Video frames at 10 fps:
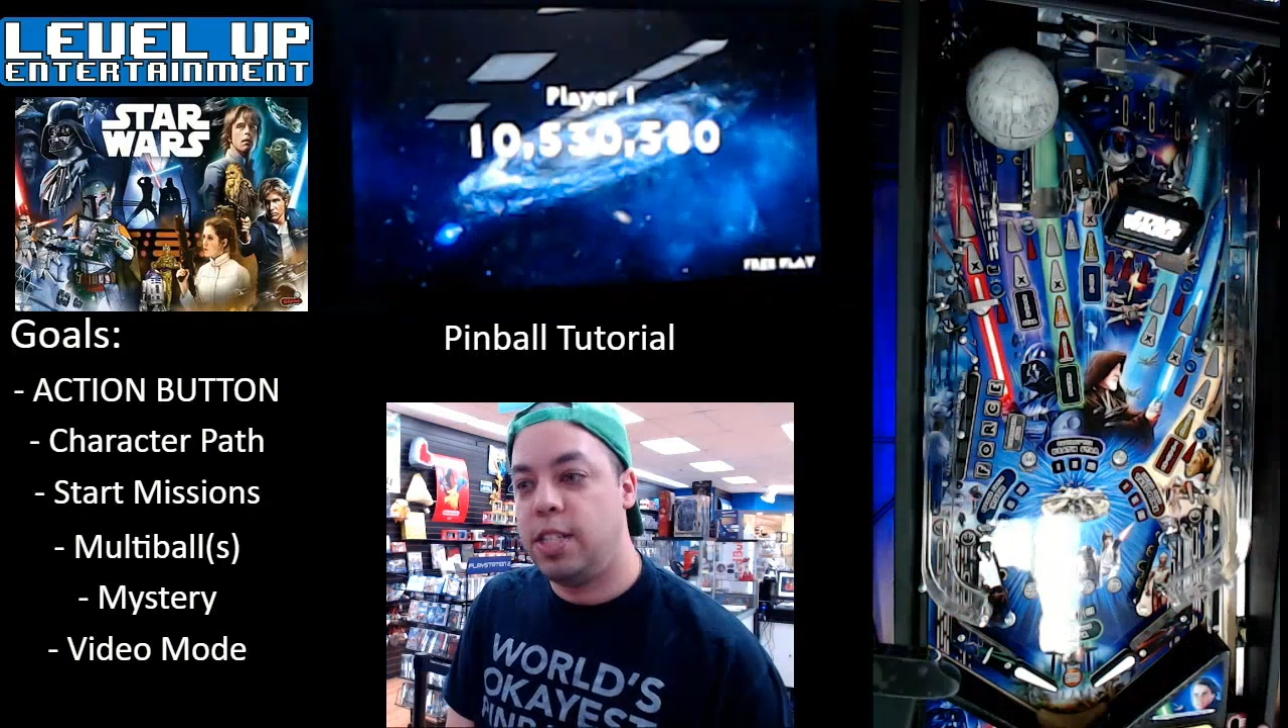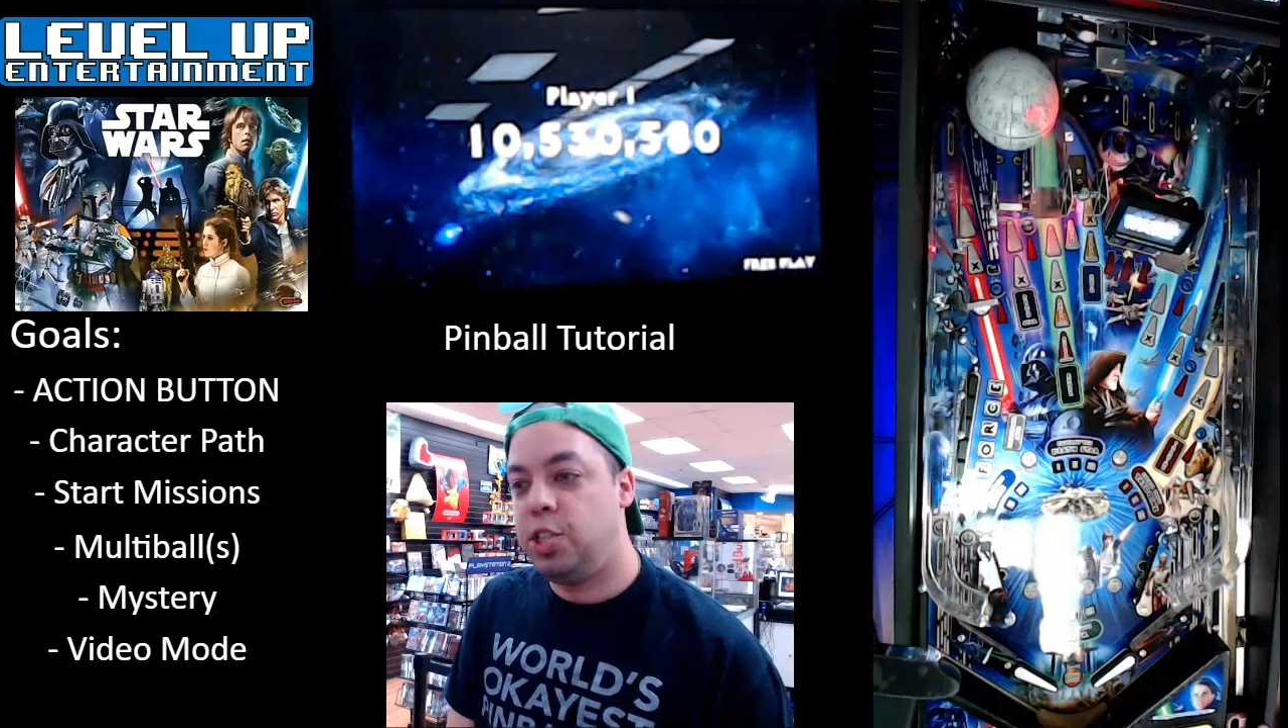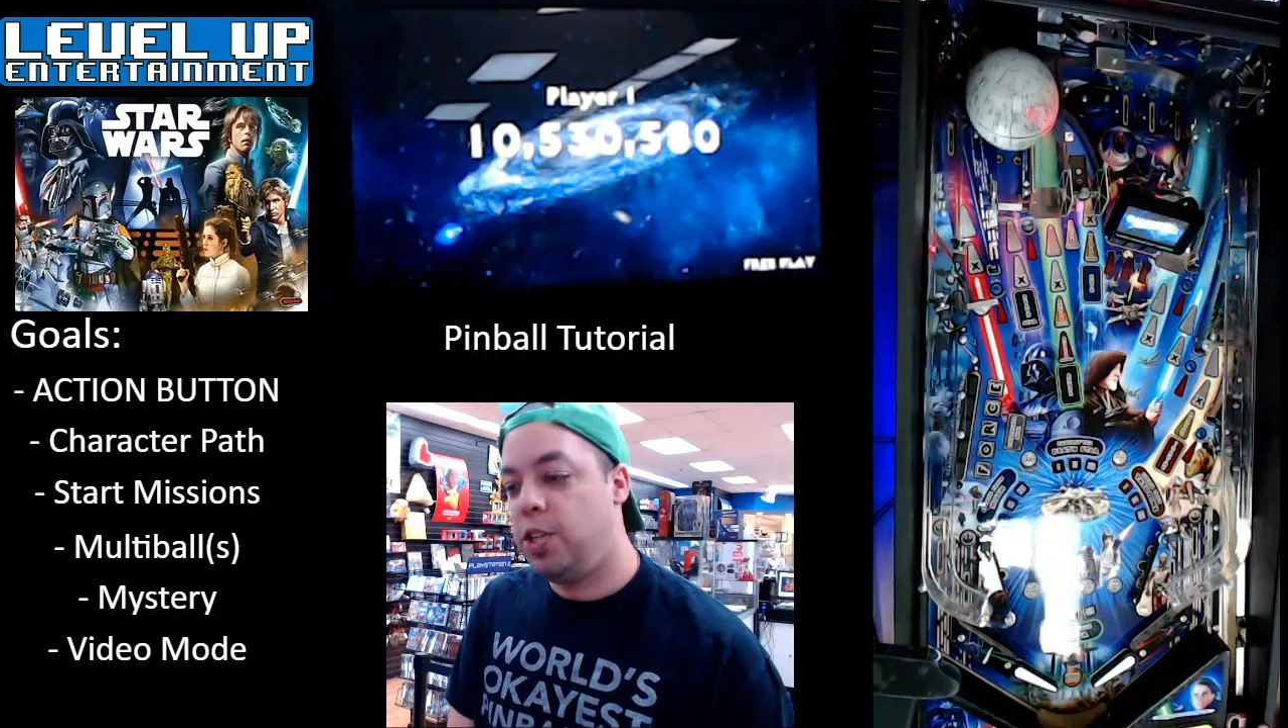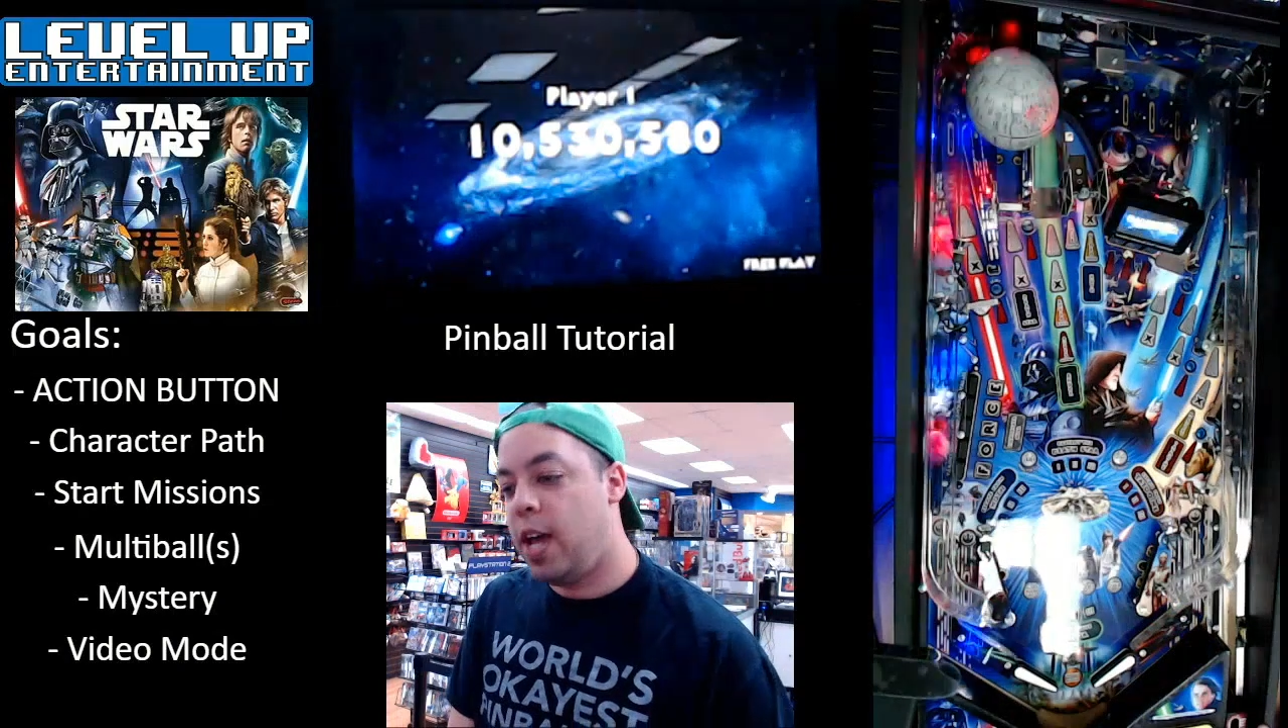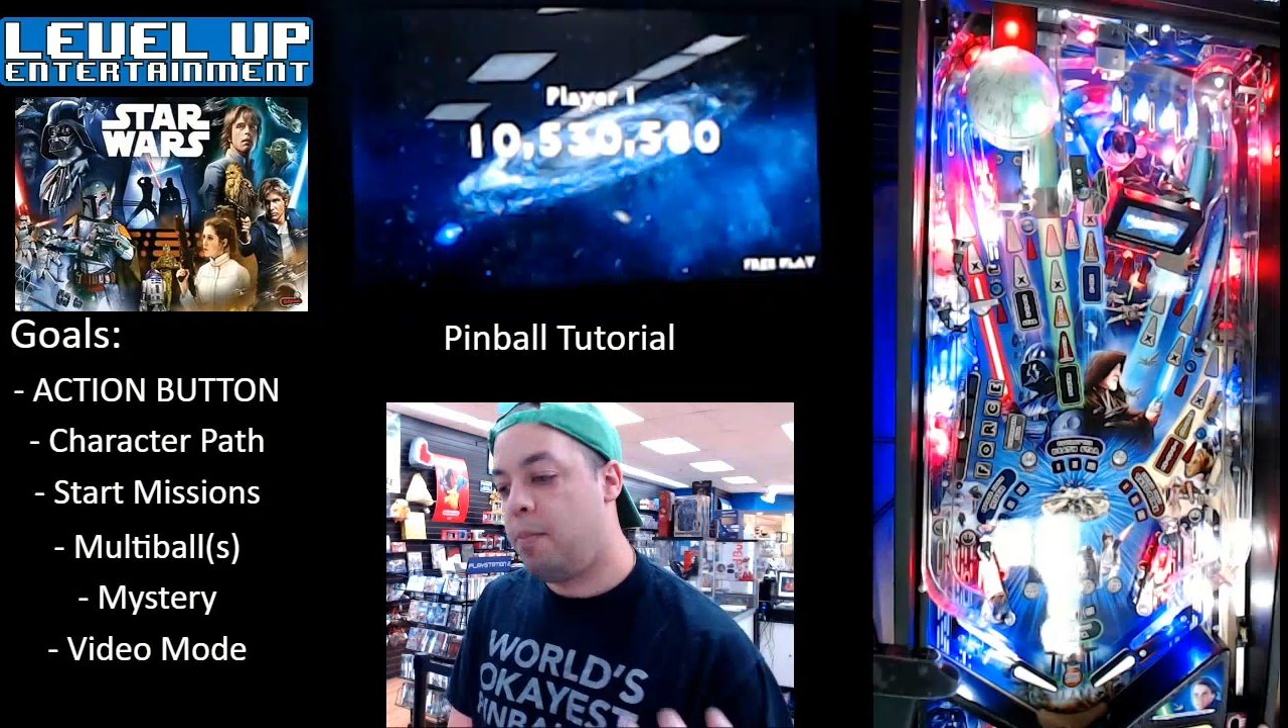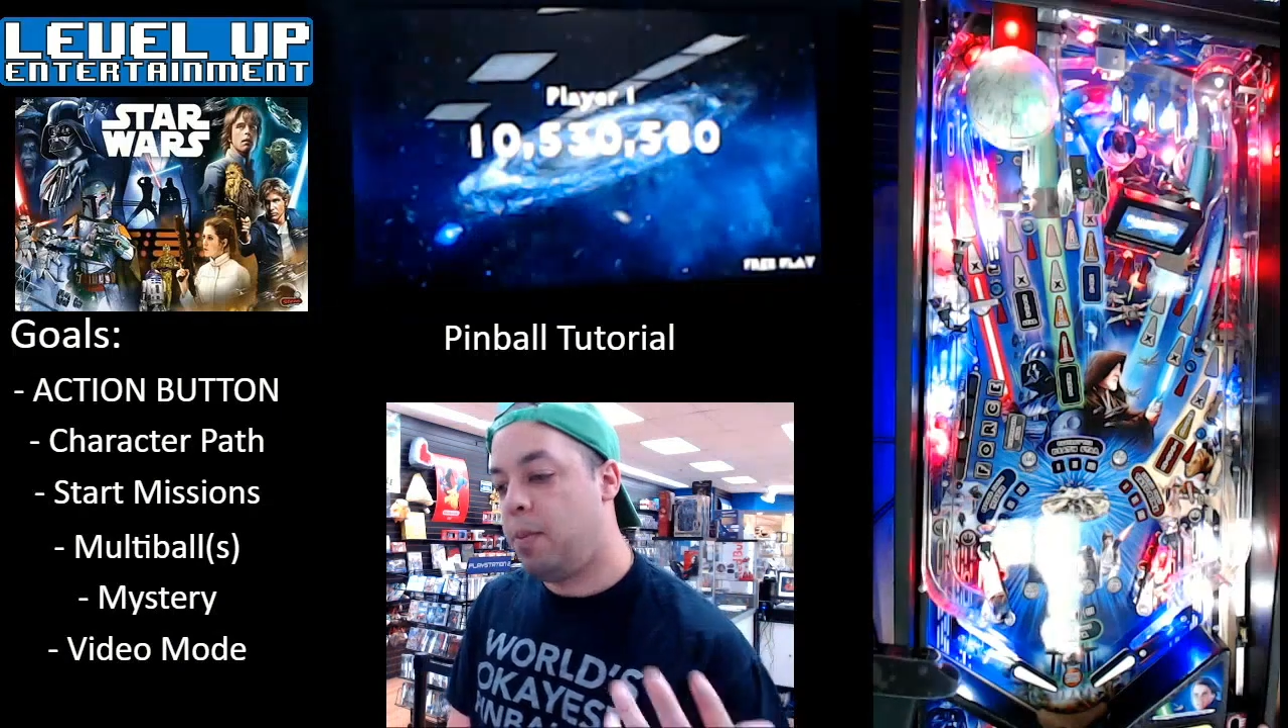teach you how to